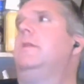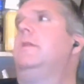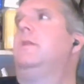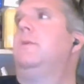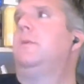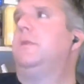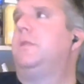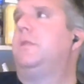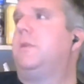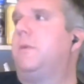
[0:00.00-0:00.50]

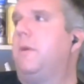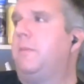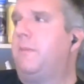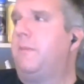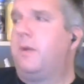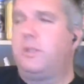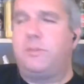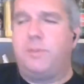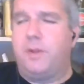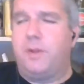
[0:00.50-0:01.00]
there was
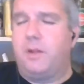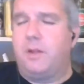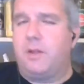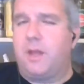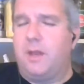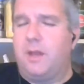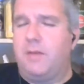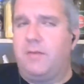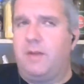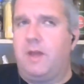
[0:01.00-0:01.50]
multiple
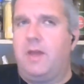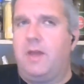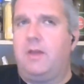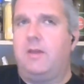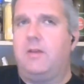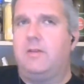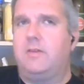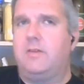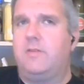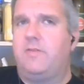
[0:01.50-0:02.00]
kind of
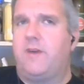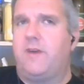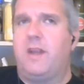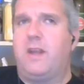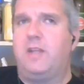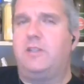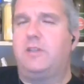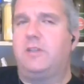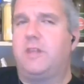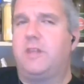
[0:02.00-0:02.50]
like
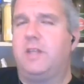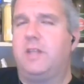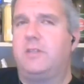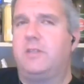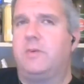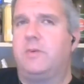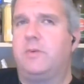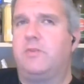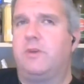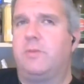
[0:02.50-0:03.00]
financial things
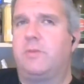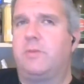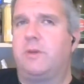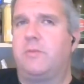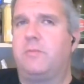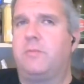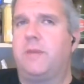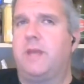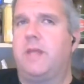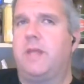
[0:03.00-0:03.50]
that were dropped
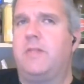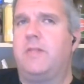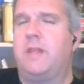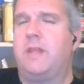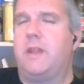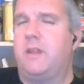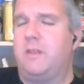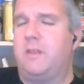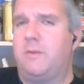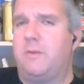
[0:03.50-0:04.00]
on me at
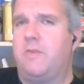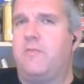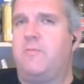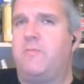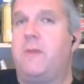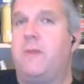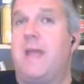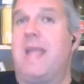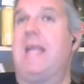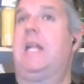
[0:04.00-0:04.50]
the end of the month,
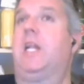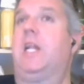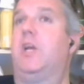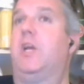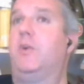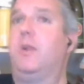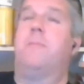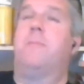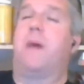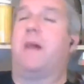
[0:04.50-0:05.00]

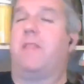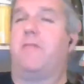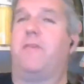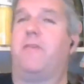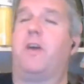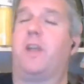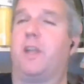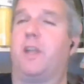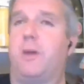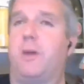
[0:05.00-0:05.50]
including by the
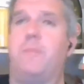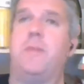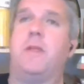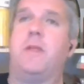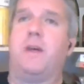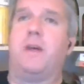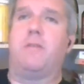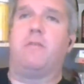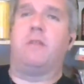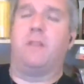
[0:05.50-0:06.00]
fucking
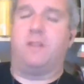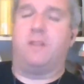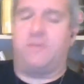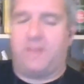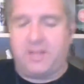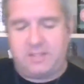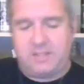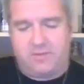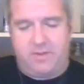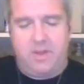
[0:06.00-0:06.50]
company that run this
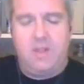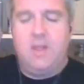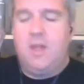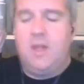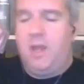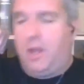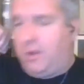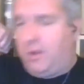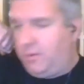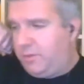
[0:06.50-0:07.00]
festival,
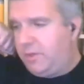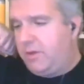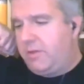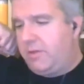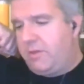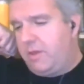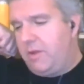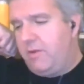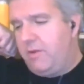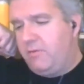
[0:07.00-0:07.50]
who
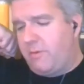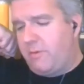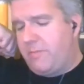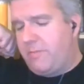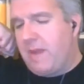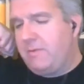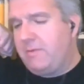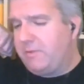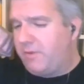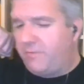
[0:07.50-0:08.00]
took hundred
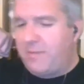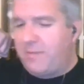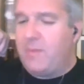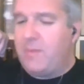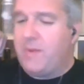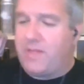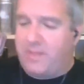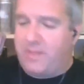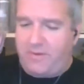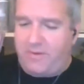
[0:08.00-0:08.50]
pounds off me
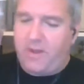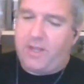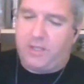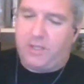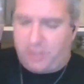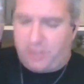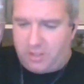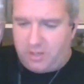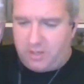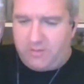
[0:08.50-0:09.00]
when the
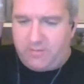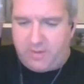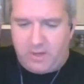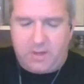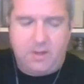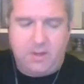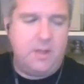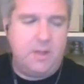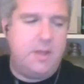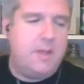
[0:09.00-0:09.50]
fucking shouldn't have
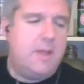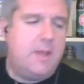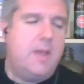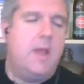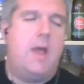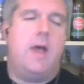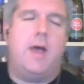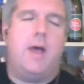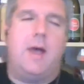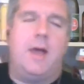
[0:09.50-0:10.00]
done.
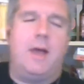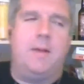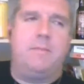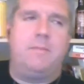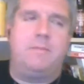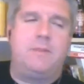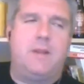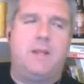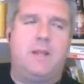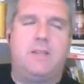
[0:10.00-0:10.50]

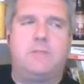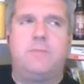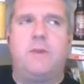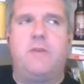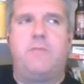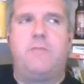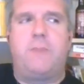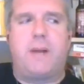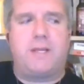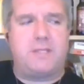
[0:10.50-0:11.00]
Um, let's
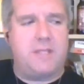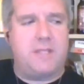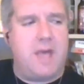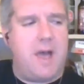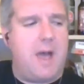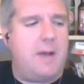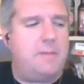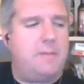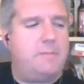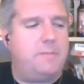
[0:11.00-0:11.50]
move past
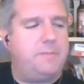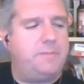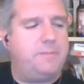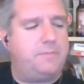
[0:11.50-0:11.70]
that.